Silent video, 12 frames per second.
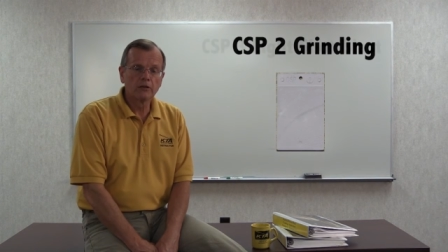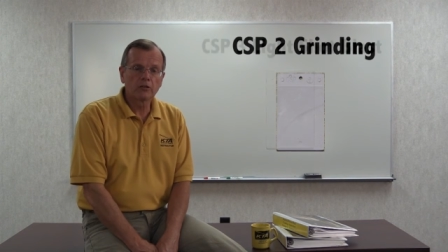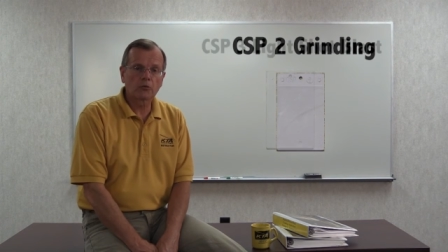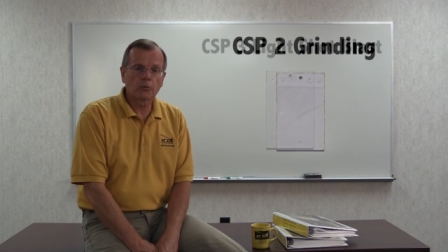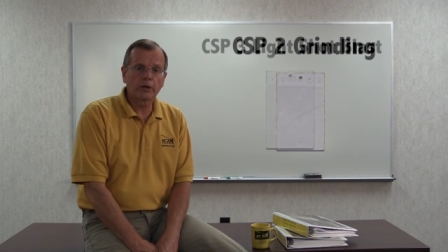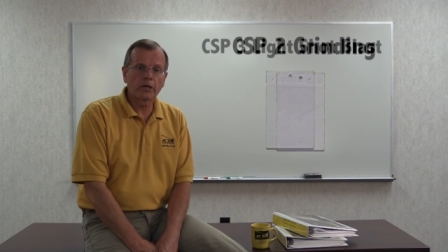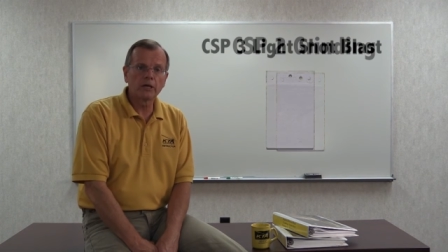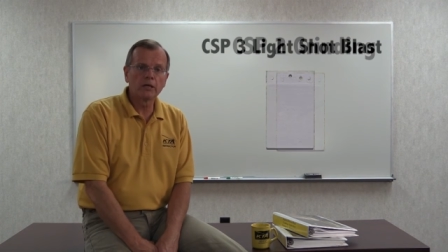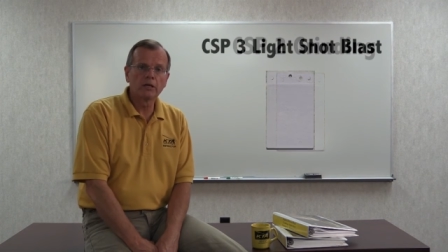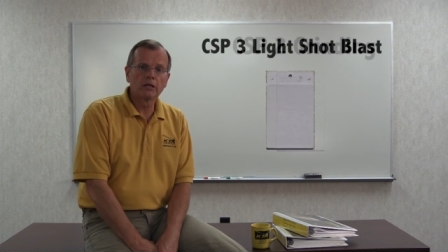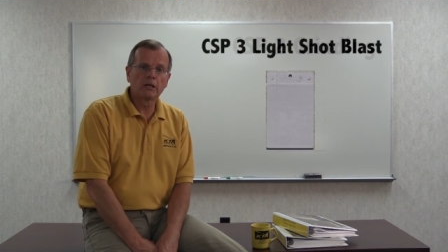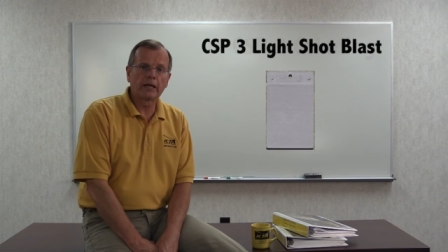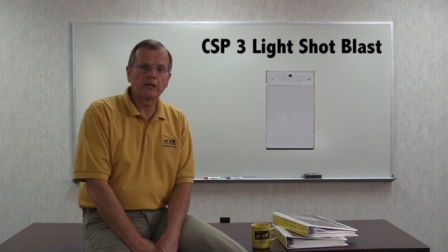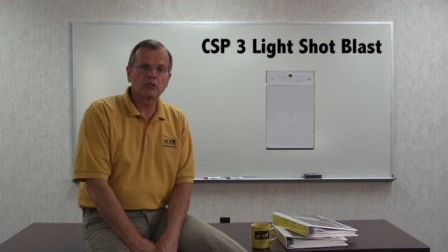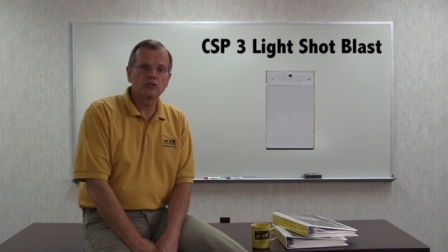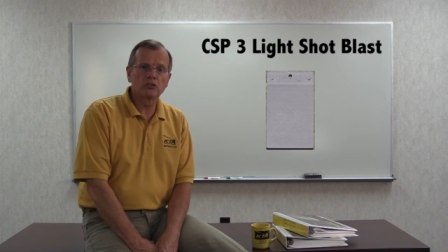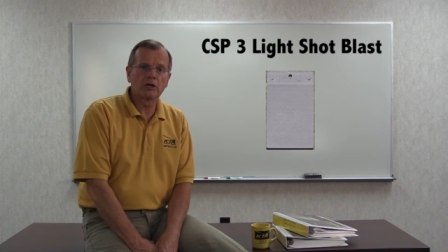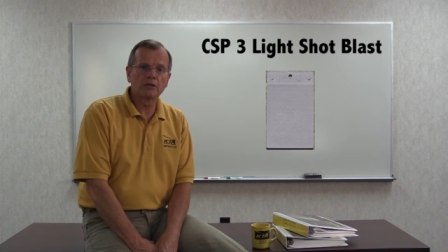3
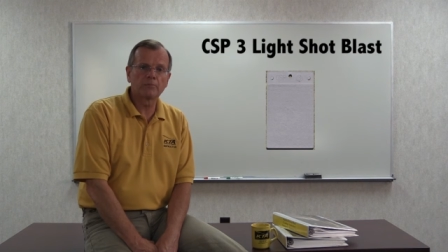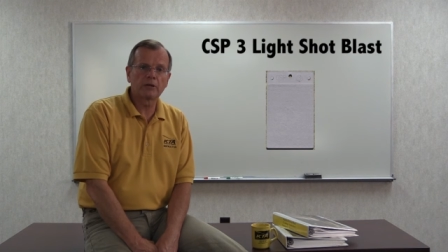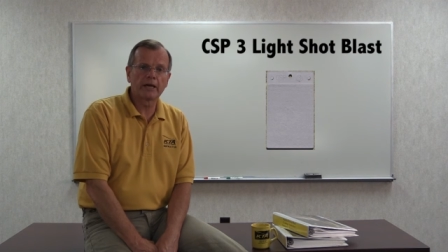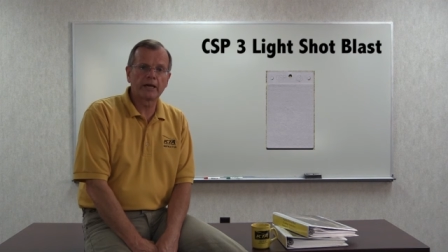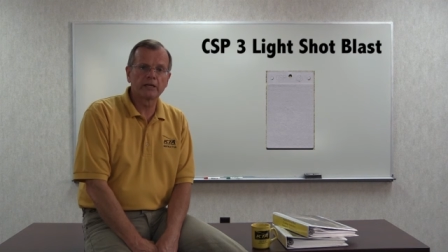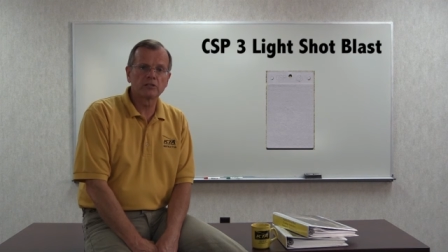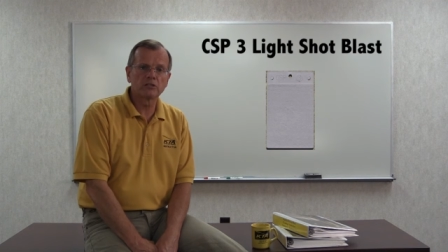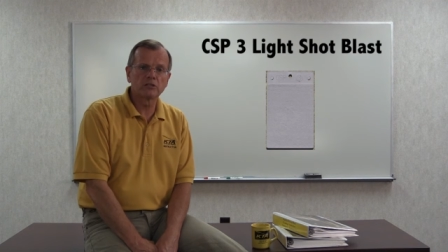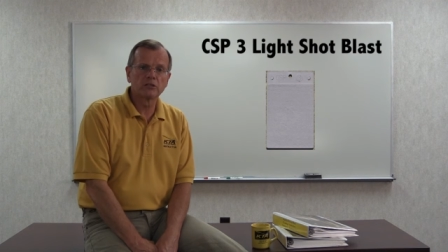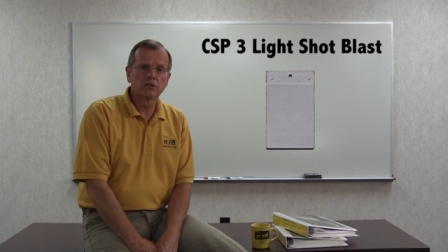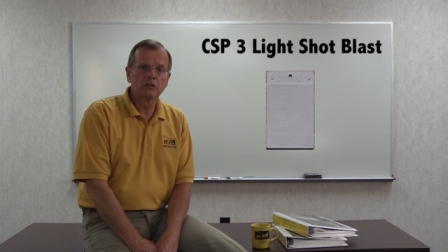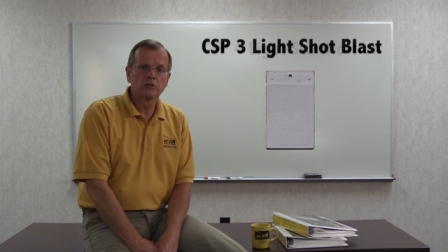light shot blast,